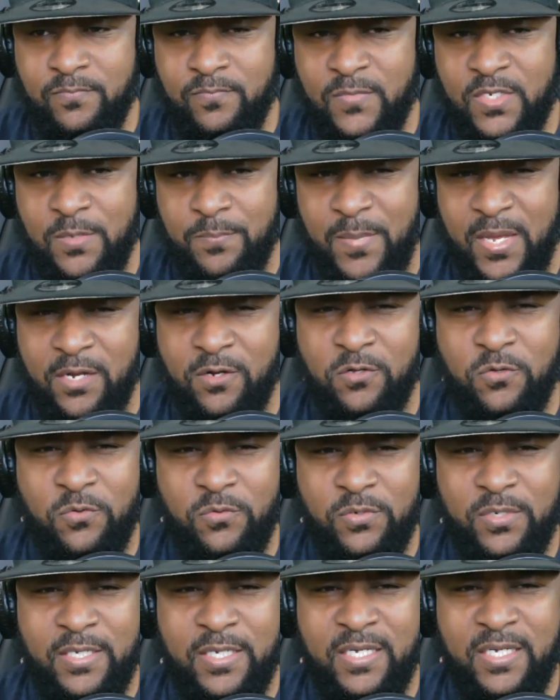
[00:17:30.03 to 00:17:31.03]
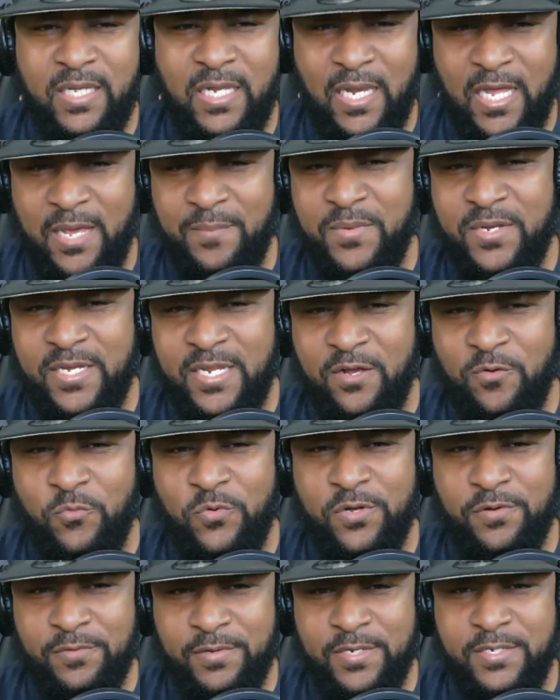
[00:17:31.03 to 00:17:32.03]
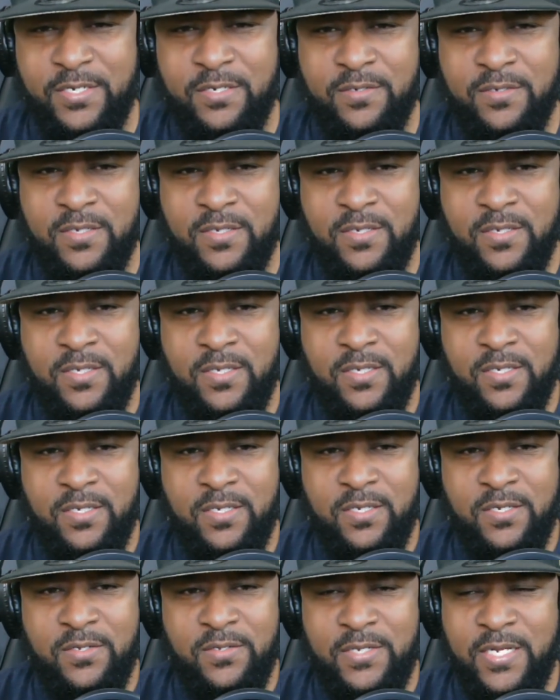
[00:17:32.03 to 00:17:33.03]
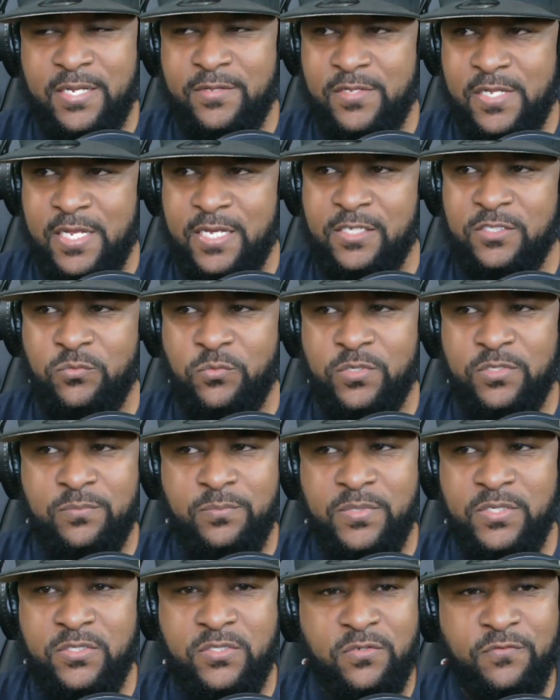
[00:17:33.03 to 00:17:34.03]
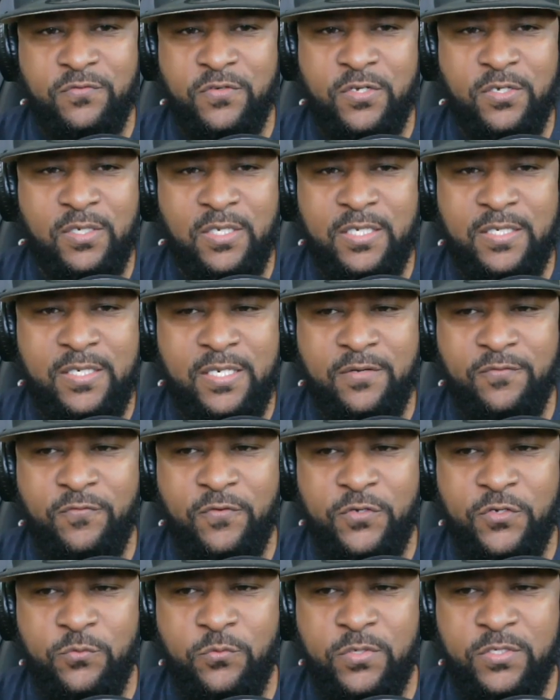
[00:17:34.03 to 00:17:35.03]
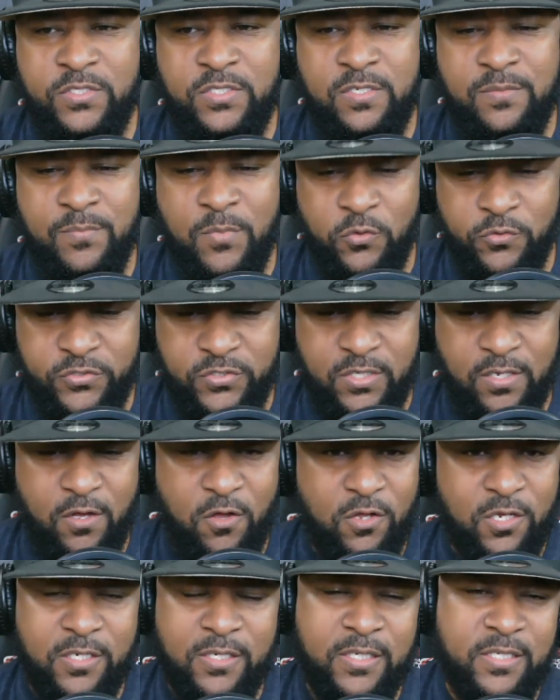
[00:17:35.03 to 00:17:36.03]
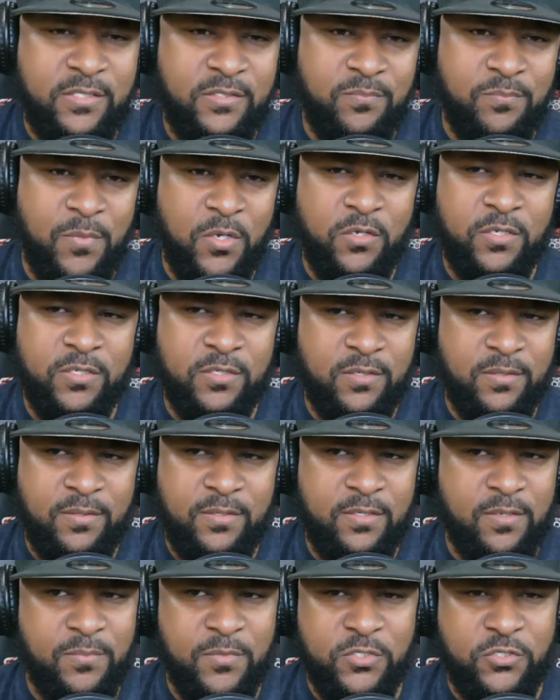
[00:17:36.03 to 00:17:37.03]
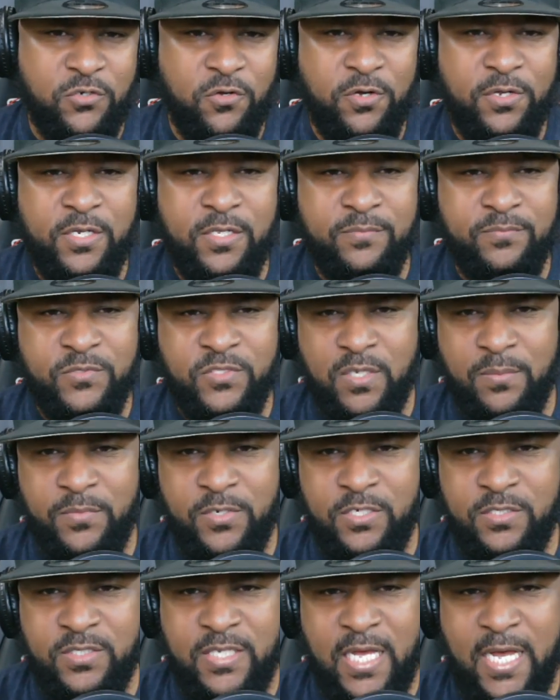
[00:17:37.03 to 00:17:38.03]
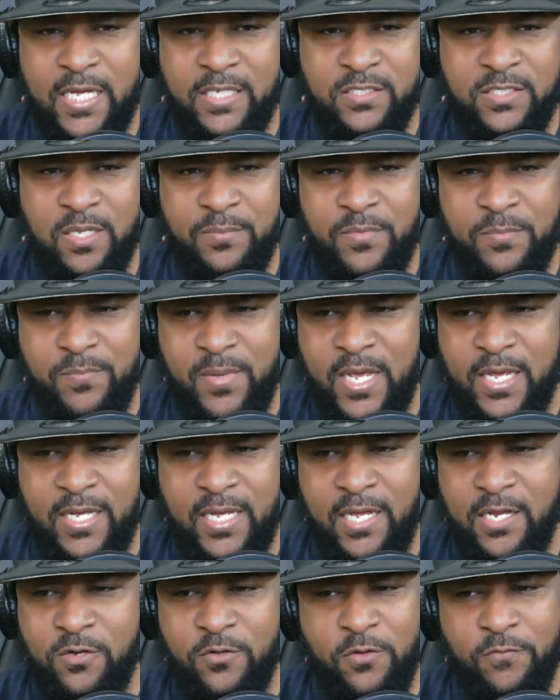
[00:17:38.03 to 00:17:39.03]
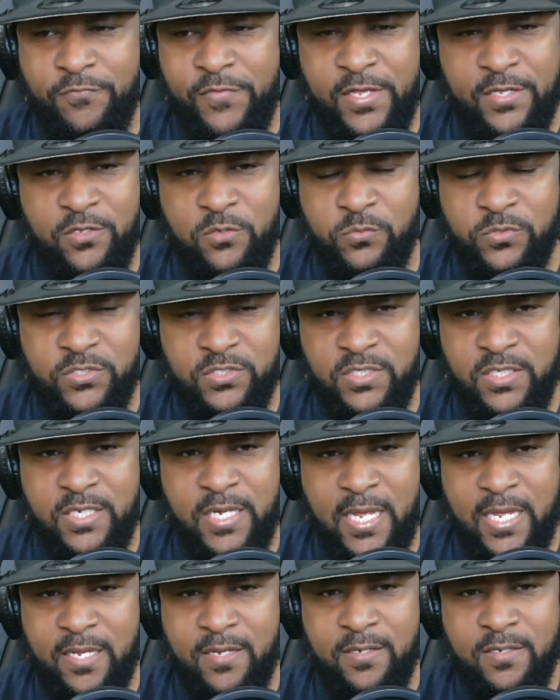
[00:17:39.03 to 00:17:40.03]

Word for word: medical climate that we're under, that things would be severely different. You wouldn't see most all of these, uh, the majority of some of these guys coming back. I don't, I don't think you would see that.